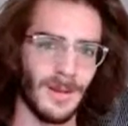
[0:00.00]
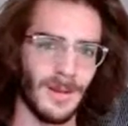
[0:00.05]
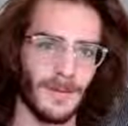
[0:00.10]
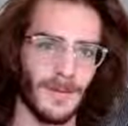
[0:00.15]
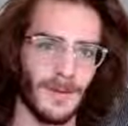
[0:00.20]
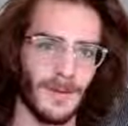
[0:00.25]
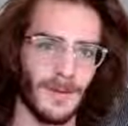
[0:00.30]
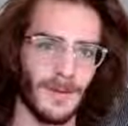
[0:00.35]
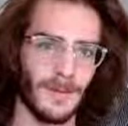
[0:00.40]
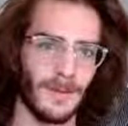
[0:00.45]
It
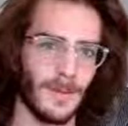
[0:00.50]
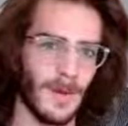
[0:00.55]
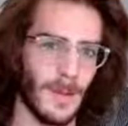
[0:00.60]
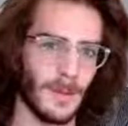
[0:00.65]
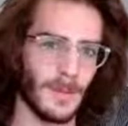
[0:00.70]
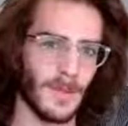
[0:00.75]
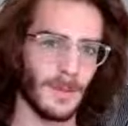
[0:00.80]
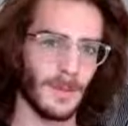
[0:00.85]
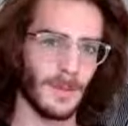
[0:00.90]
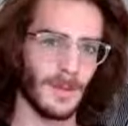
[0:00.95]
felt like it
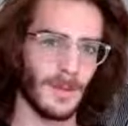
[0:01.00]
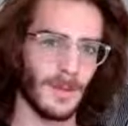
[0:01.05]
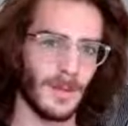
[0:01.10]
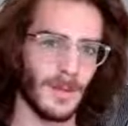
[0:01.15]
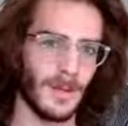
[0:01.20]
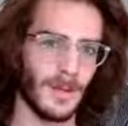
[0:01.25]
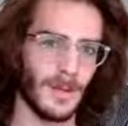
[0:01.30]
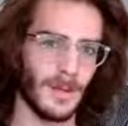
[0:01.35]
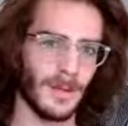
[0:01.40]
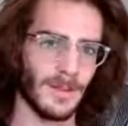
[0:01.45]
wrapped up each
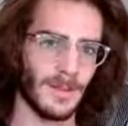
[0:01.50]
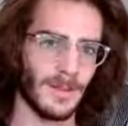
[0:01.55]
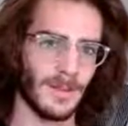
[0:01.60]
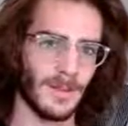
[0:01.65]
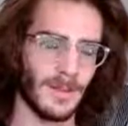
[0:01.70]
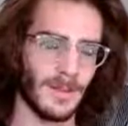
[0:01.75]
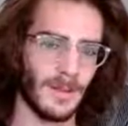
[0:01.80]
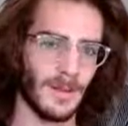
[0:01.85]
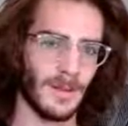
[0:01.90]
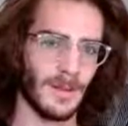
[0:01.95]
day
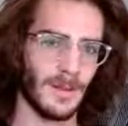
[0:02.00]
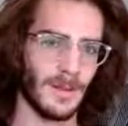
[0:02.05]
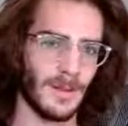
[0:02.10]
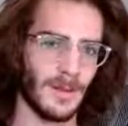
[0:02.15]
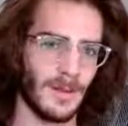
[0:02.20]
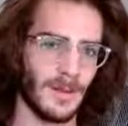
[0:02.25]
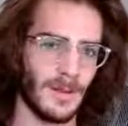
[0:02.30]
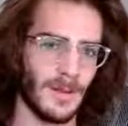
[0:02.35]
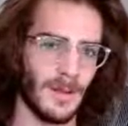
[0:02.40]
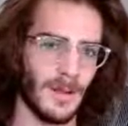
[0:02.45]
nicely,
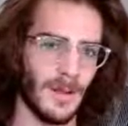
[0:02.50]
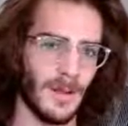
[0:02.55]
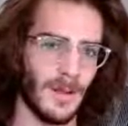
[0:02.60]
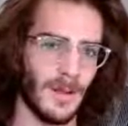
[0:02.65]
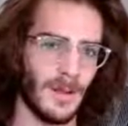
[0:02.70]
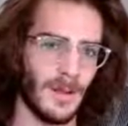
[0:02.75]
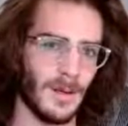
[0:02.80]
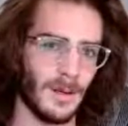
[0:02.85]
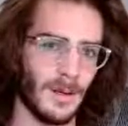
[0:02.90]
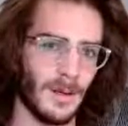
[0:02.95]

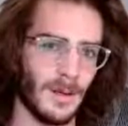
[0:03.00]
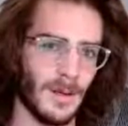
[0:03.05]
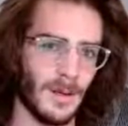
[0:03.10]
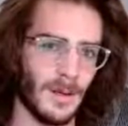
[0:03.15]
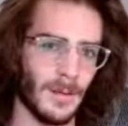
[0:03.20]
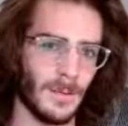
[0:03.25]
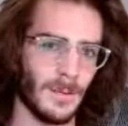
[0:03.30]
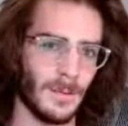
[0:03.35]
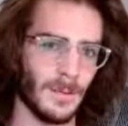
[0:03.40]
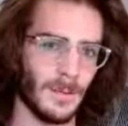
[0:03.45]
and
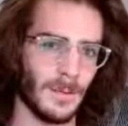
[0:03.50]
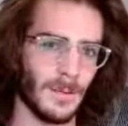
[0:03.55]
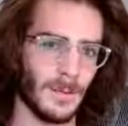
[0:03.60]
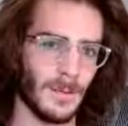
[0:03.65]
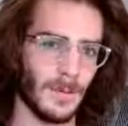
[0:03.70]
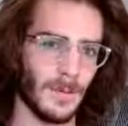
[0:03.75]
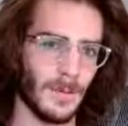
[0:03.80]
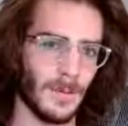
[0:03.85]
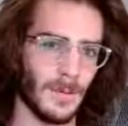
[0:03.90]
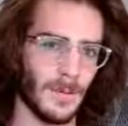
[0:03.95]

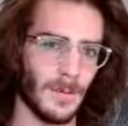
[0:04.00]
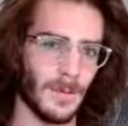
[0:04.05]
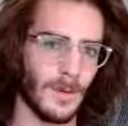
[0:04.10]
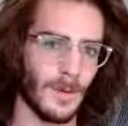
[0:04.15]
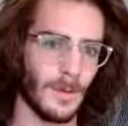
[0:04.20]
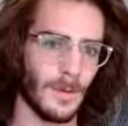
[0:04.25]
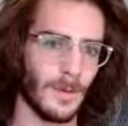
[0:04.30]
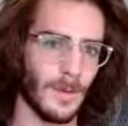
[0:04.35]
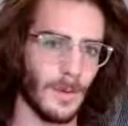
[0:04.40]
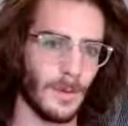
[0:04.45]

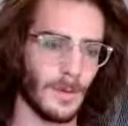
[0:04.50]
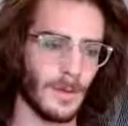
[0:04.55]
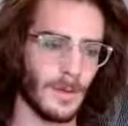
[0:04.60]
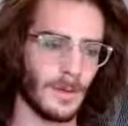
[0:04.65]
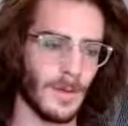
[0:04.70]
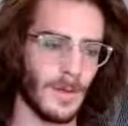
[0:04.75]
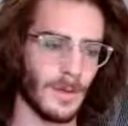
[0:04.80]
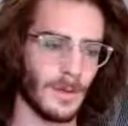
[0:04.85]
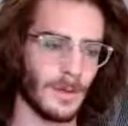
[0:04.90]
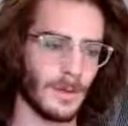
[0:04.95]
probably
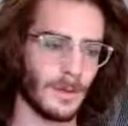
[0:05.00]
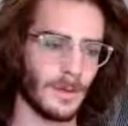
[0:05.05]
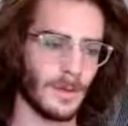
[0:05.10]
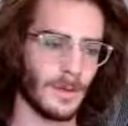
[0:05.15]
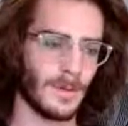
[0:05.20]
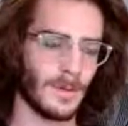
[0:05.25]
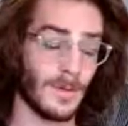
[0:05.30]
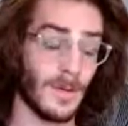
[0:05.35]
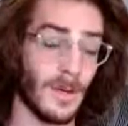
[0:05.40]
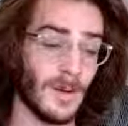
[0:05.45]
taught
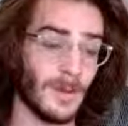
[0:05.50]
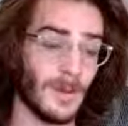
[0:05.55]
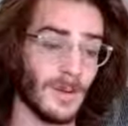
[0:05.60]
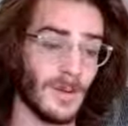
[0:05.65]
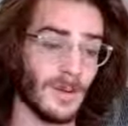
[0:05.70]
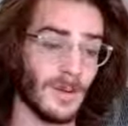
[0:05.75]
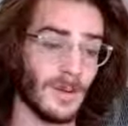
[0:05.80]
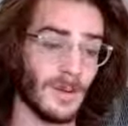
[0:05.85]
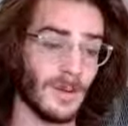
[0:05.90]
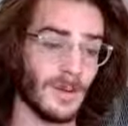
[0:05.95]
me
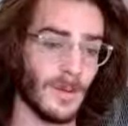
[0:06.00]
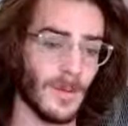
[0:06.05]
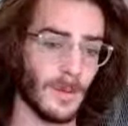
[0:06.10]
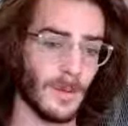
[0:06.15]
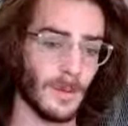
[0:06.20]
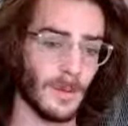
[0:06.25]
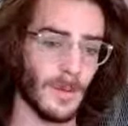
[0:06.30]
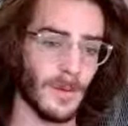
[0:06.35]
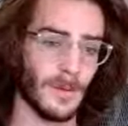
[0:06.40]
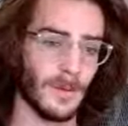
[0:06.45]
to talk
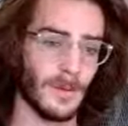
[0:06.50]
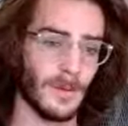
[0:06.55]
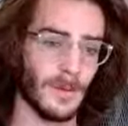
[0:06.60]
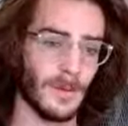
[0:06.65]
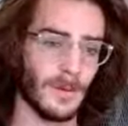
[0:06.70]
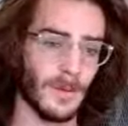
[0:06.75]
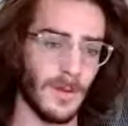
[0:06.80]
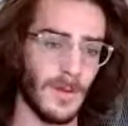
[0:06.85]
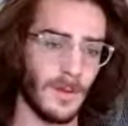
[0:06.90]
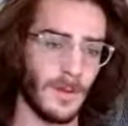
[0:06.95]
about my
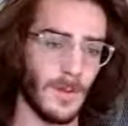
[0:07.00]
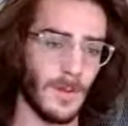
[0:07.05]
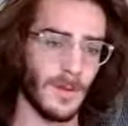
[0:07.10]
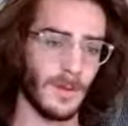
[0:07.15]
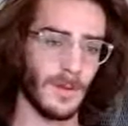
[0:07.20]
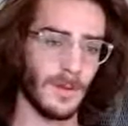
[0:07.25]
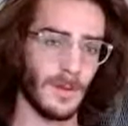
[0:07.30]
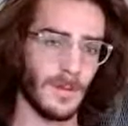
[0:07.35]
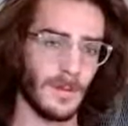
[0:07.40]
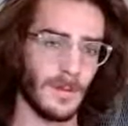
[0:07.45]
feelings a lot
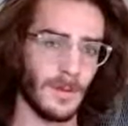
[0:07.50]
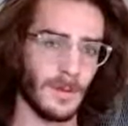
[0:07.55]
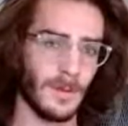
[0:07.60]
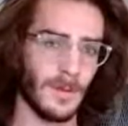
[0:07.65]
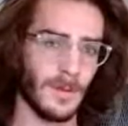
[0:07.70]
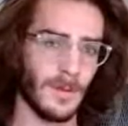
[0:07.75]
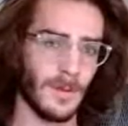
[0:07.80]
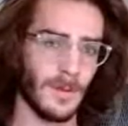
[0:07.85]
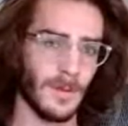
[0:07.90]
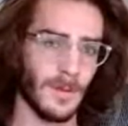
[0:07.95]
better
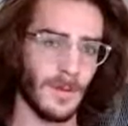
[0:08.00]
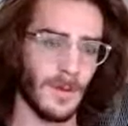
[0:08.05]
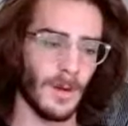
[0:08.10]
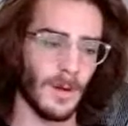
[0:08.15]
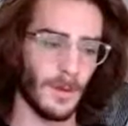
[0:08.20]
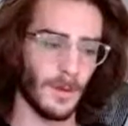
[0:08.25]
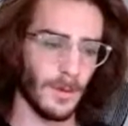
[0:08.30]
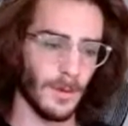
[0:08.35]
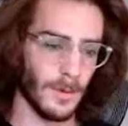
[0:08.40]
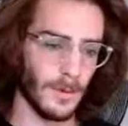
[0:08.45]
than
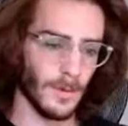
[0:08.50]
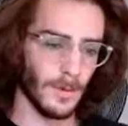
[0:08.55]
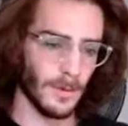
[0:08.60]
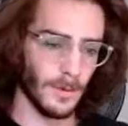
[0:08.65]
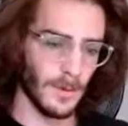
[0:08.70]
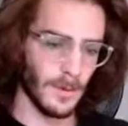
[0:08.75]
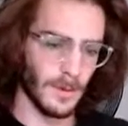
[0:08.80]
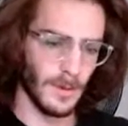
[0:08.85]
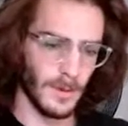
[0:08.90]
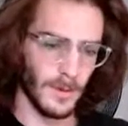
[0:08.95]
I would have,
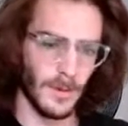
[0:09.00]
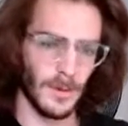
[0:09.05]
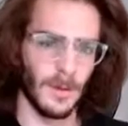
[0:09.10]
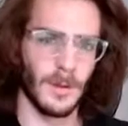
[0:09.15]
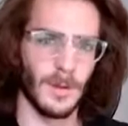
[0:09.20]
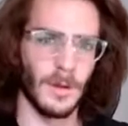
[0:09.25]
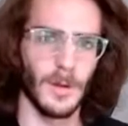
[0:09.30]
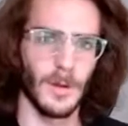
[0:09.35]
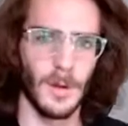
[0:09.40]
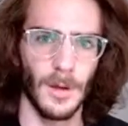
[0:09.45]
because I think